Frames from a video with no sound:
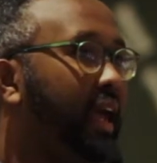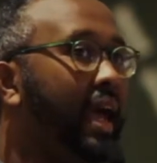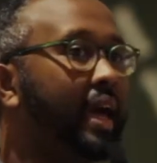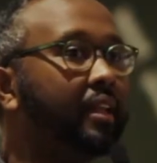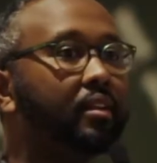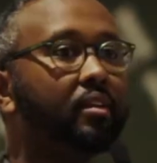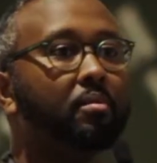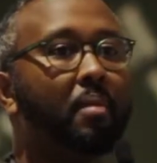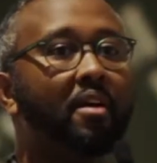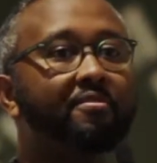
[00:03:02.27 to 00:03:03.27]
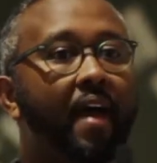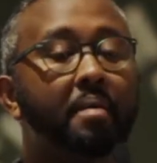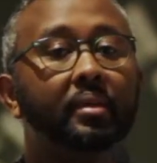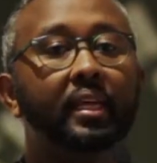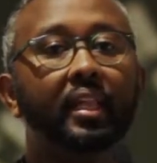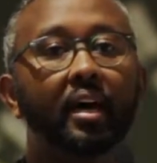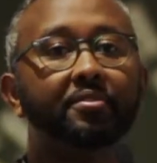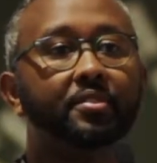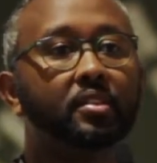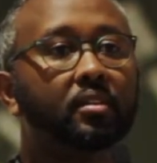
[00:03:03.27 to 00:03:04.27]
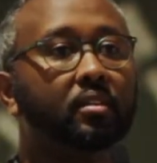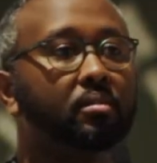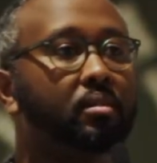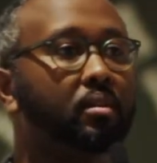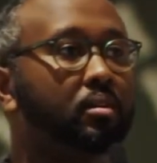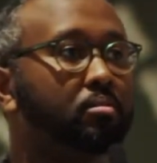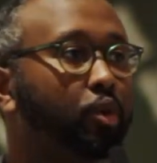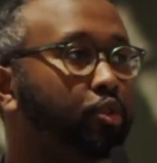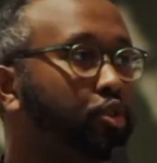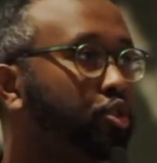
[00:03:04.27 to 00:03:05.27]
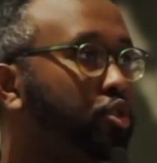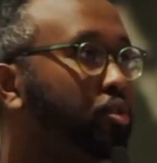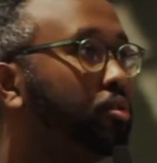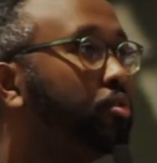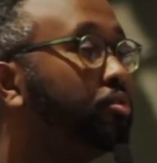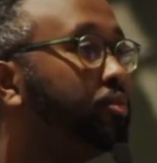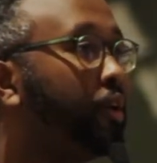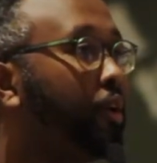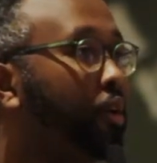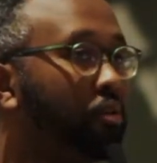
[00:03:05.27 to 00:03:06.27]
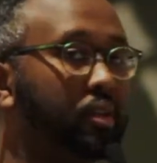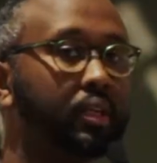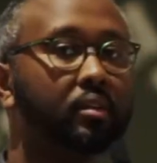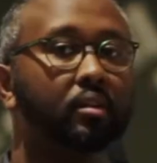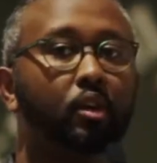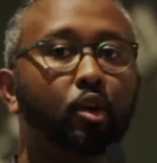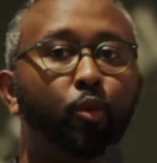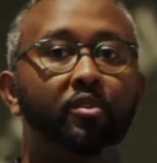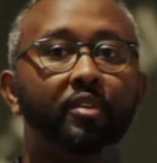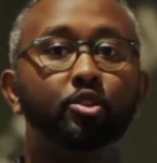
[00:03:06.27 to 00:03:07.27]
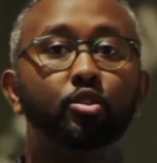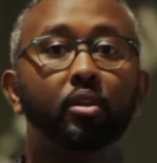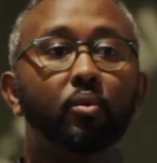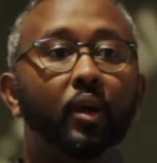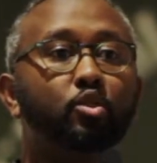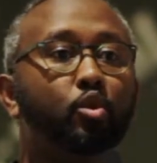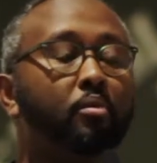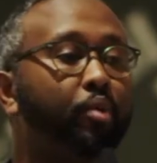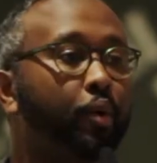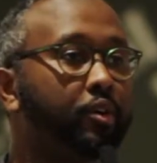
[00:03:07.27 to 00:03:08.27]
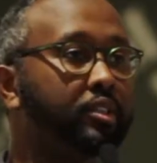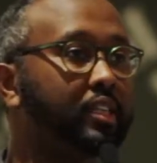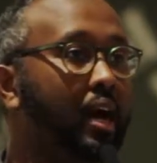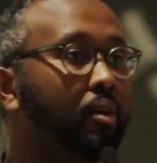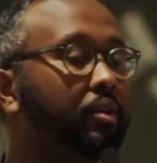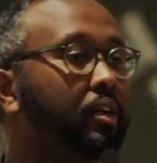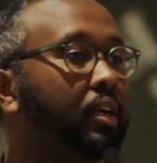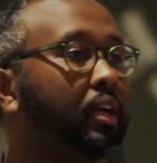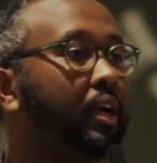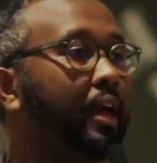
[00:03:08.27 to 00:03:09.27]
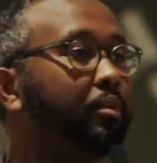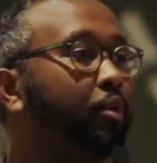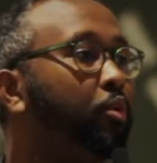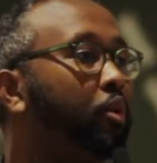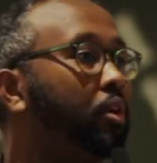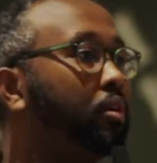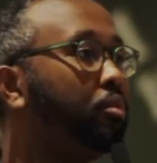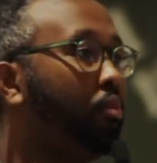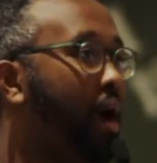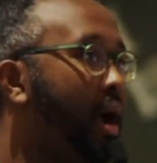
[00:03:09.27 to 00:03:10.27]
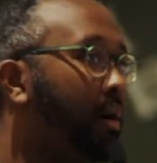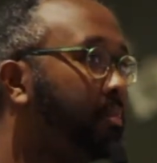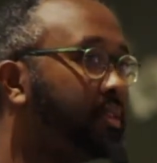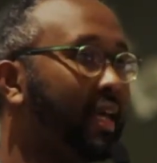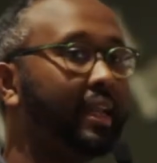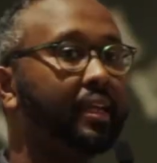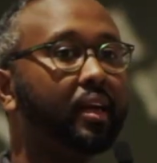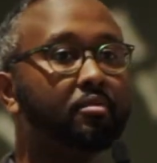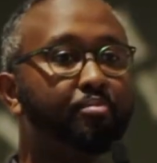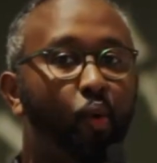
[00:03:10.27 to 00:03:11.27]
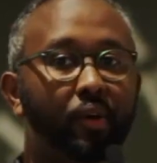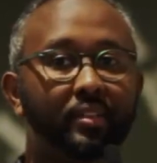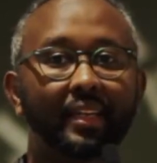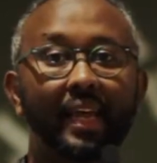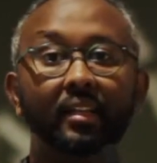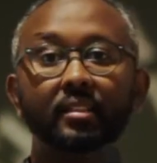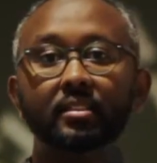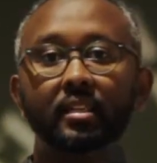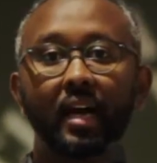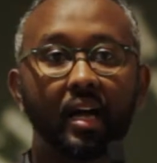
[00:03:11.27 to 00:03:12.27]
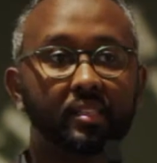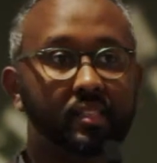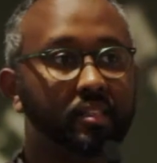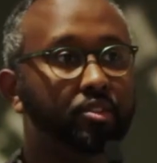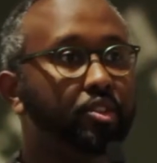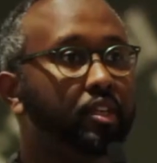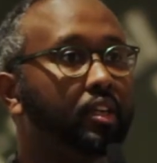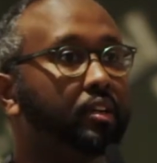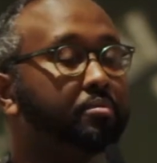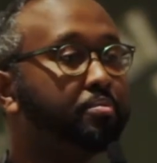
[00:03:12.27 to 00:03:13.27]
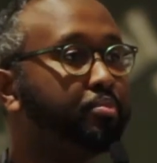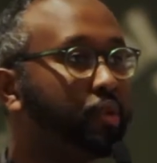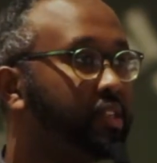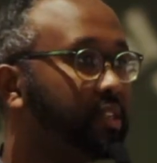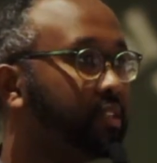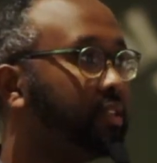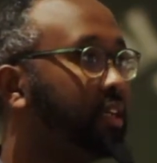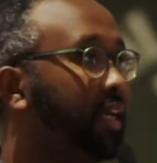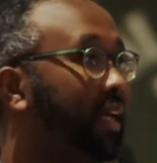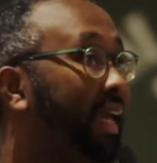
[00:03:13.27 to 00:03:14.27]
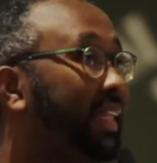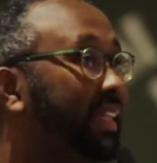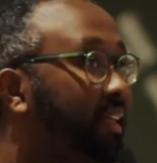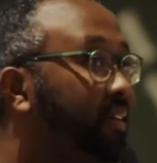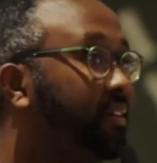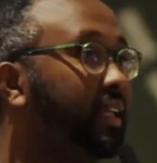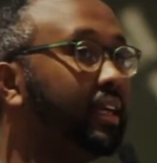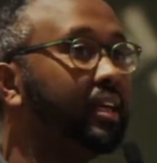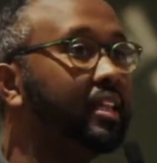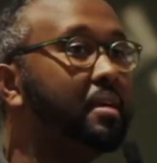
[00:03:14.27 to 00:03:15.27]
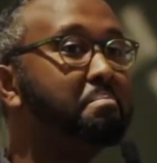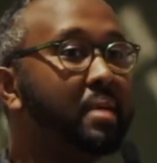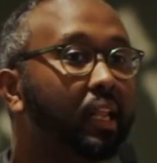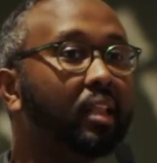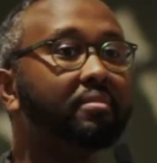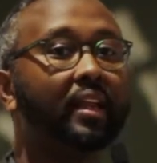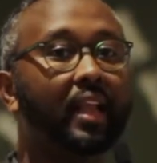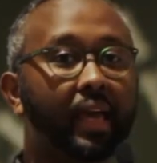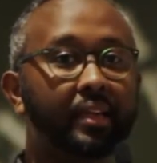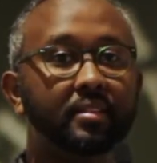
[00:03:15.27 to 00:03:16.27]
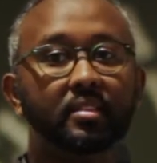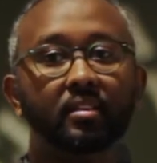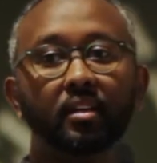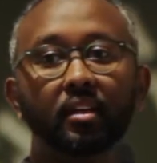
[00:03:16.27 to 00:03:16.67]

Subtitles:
And my family left Mogadishu very early. We eventually went to a border town, and we were robbed at gunpoint and held hostage in a prison. And literally, in the middle of the night,